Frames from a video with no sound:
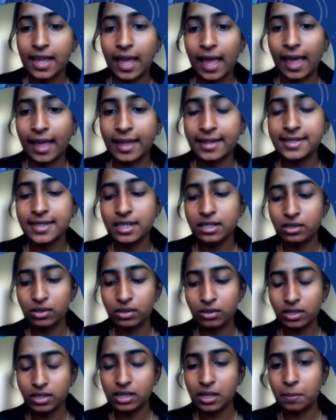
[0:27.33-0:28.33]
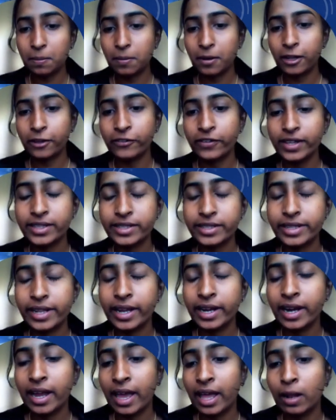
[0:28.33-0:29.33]
As I told in the previous
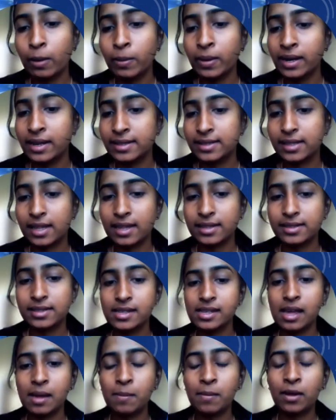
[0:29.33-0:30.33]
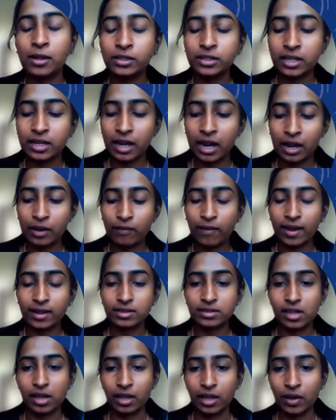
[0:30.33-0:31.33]
slide, I will be discussing about the
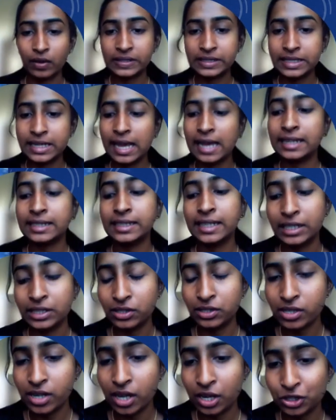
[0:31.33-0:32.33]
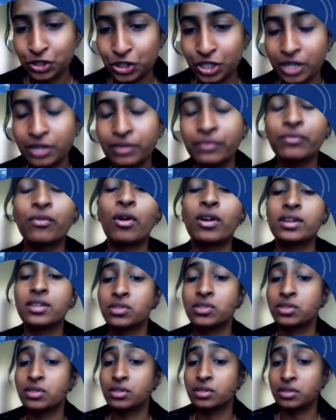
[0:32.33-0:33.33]
network security and introduction, what
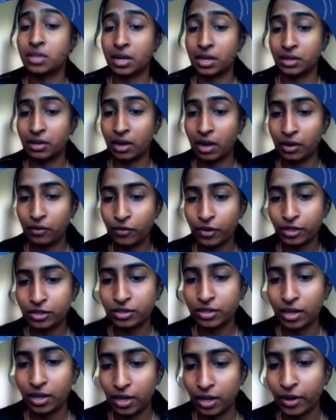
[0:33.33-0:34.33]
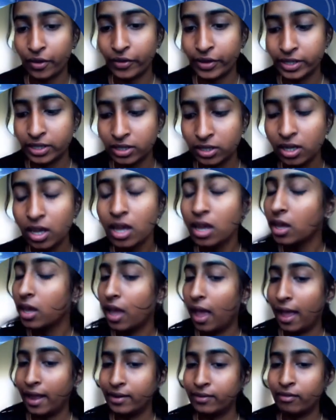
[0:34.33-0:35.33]
is network security
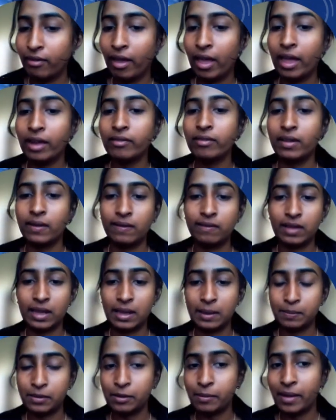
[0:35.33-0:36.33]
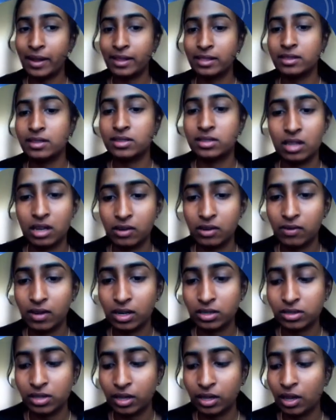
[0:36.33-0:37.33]
and where we'll implement this
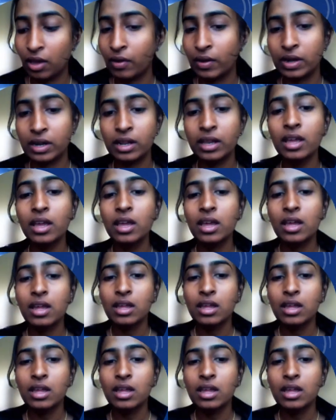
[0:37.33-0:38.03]
network security.